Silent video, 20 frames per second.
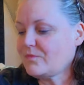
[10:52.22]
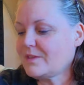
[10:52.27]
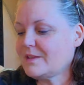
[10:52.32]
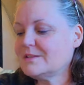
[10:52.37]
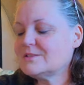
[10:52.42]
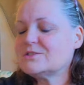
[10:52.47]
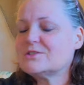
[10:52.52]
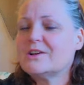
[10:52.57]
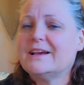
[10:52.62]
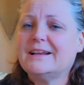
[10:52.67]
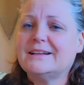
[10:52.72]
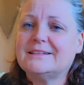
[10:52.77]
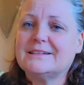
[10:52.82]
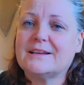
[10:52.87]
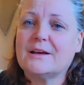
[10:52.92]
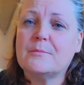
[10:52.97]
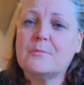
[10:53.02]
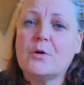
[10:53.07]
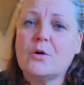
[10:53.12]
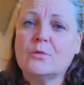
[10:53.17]
So I had to
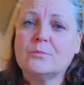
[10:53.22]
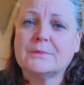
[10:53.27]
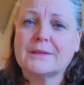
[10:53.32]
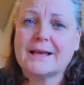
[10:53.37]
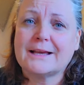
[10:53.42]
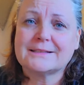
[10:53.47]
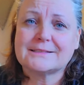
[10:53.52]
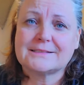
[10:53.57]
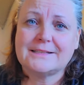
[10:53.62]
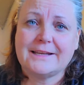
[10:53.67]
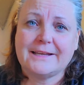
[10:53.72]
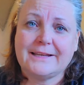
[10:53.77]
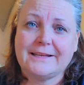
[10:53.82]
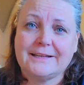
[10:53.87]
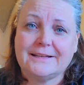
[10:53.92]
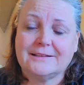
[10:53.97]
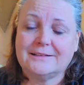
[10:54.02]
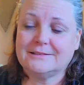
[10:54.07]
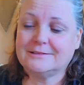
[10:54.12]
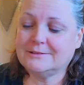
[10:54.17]
come home last
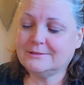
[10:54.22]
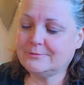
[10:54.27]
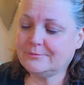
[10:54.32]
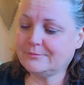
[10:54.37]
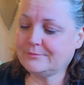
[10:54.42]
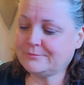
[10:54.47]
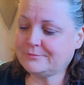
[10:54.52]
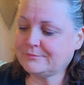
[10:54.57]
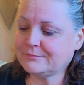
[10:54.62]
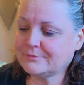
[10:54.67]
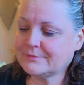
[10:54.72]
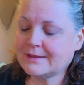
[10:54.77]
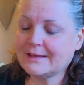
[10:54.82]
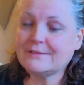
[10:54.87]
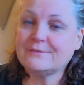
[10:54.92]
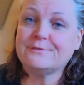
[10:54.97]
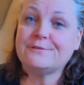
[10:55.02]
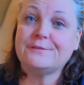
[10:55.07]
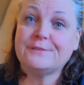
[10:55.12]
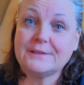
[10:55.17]
night
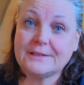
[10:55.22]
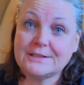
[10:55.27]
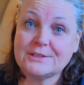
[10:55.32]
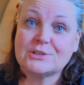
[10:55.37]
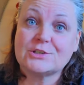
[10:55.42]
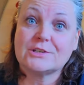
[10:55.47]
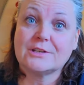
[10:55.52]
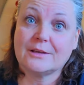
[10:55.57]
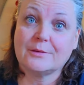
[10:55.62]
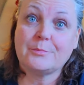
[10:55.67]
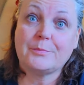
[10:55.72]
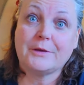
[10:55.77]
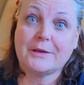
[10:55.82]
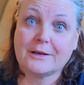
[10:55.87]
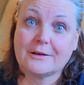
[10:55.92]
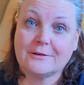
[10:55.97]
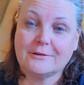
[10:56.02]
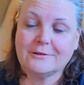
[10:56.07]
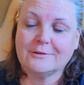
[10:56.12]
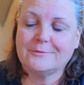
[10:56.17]
and finish a
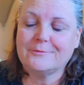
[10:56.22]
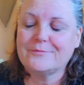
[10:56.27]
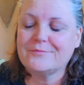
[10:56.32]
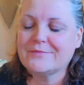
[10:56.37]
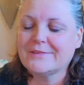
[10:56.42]
pickle.